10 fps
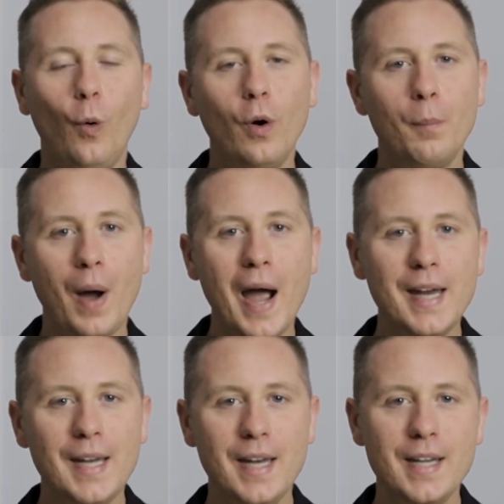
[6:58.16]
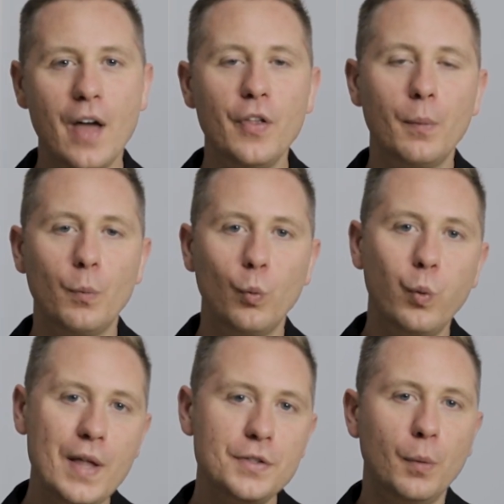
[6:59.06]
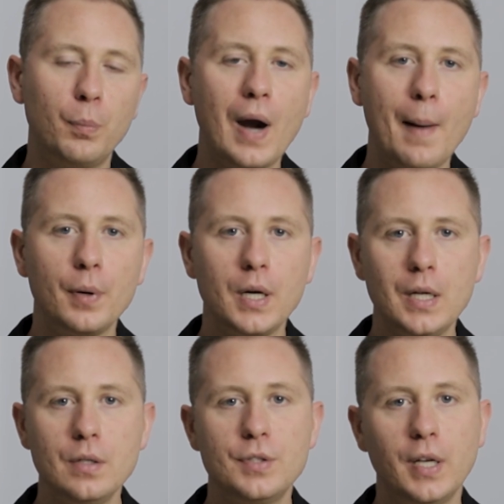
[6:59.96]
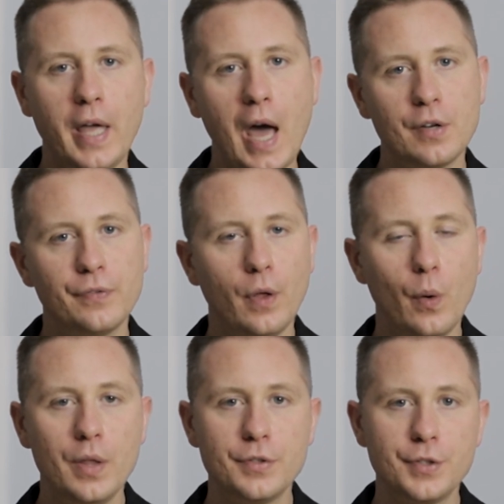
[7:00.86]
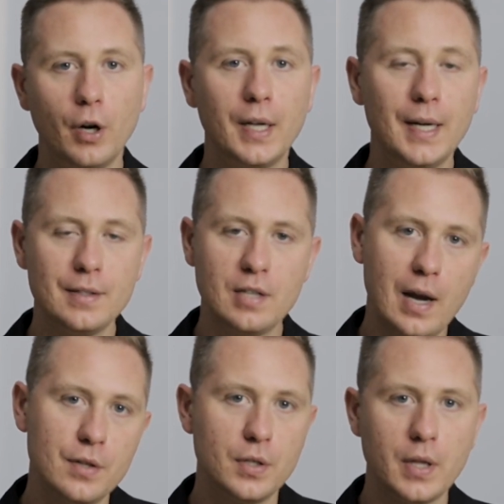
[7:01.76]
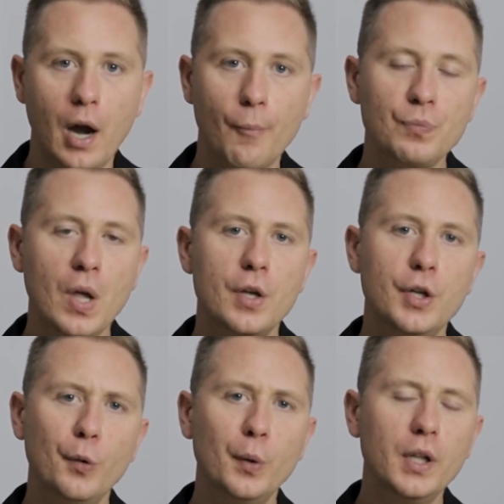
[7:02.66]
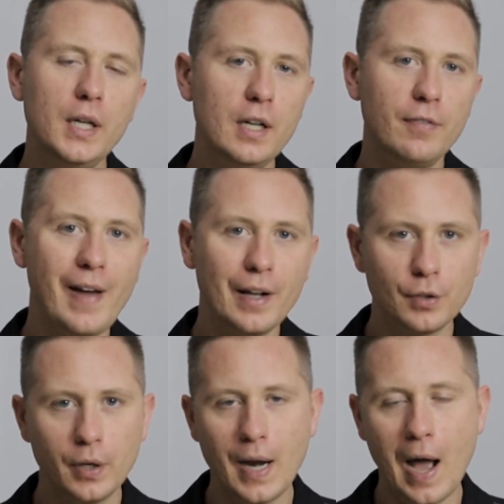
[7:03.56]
or buying another rental property to cash flow and start getting tenants in there. You really need to factor in